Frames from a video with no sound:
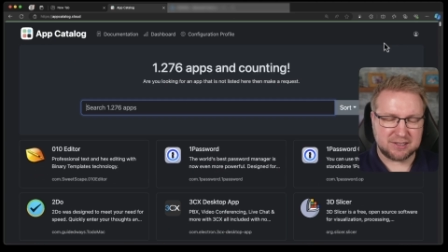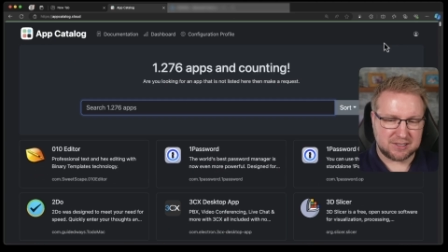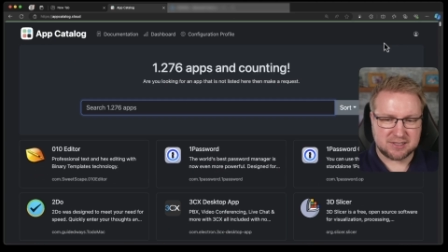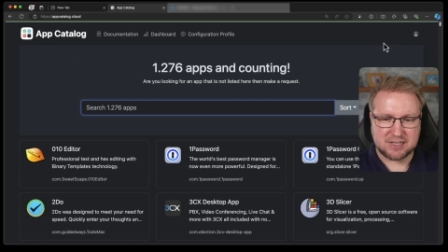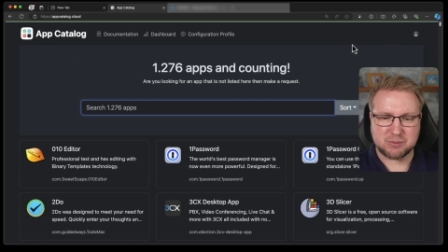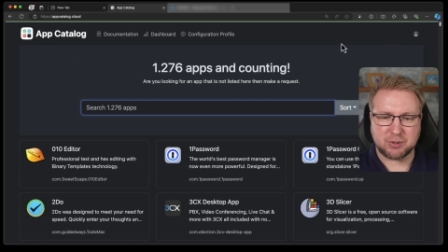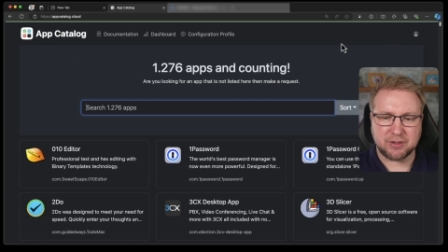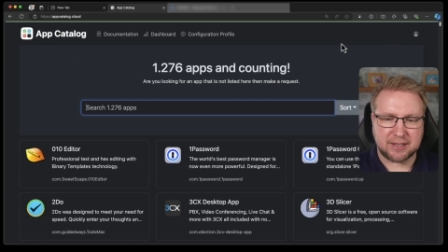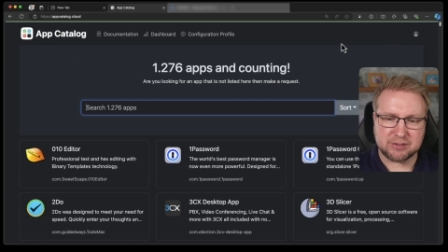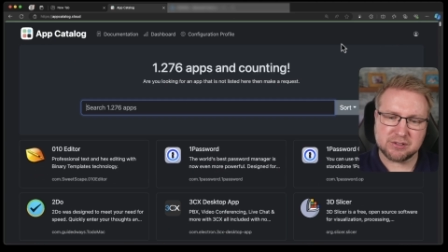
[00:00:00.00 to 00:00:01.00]
It says
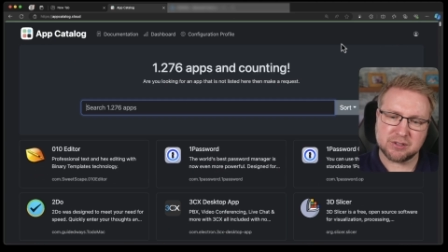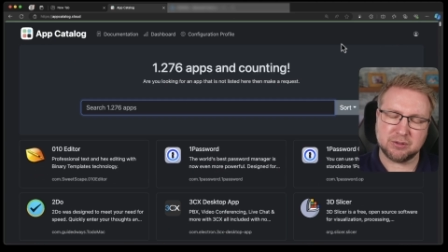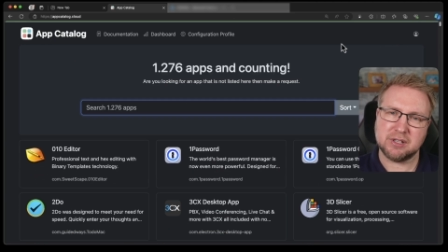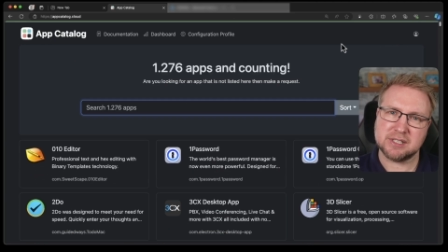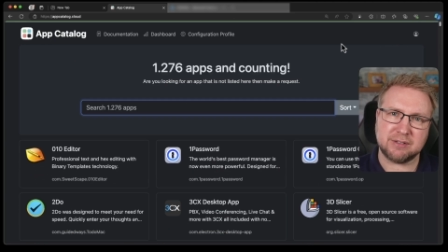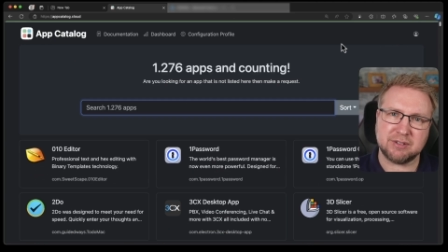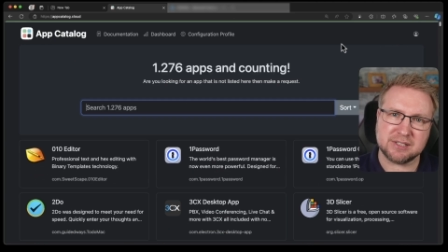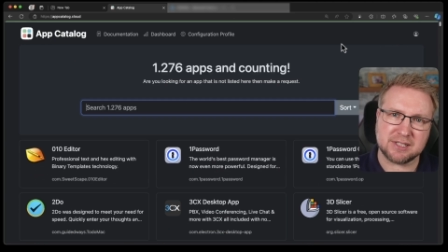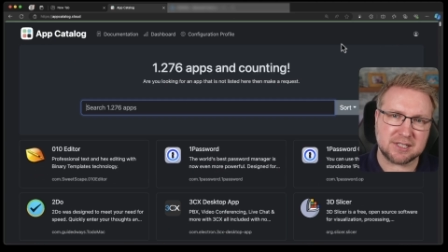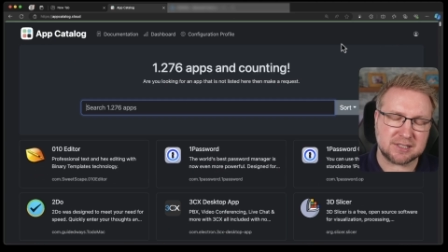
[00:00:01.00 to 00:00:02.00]

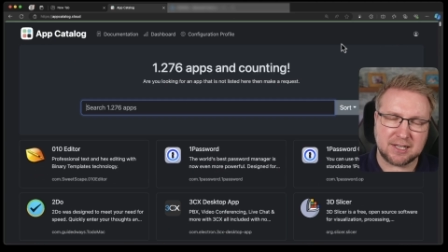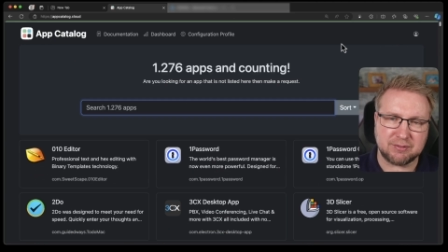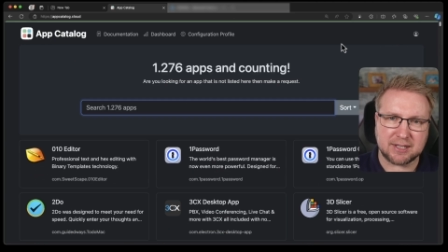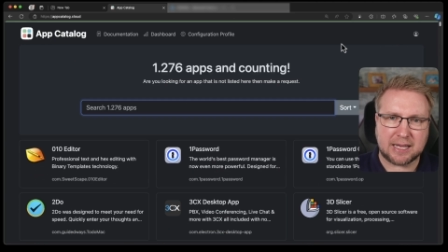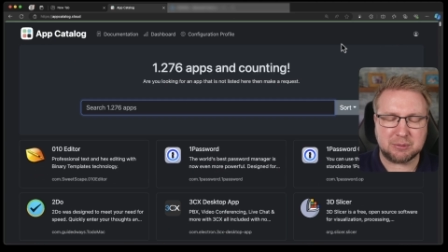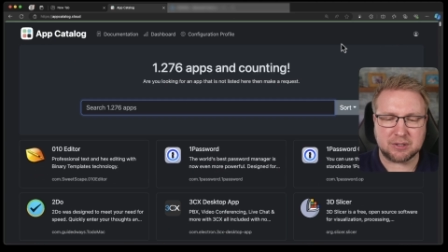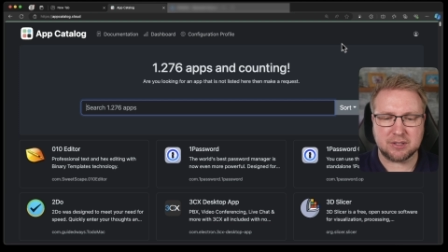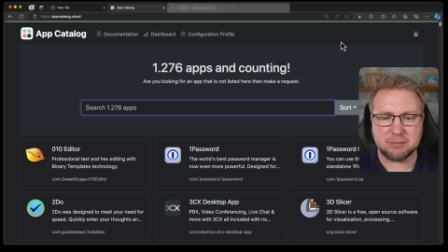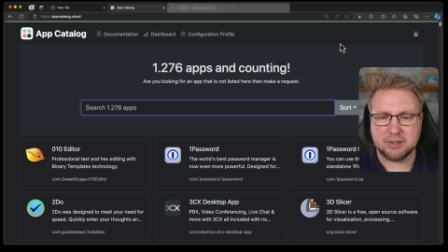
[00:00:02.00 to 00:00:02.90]
1,276. I haven't counted them.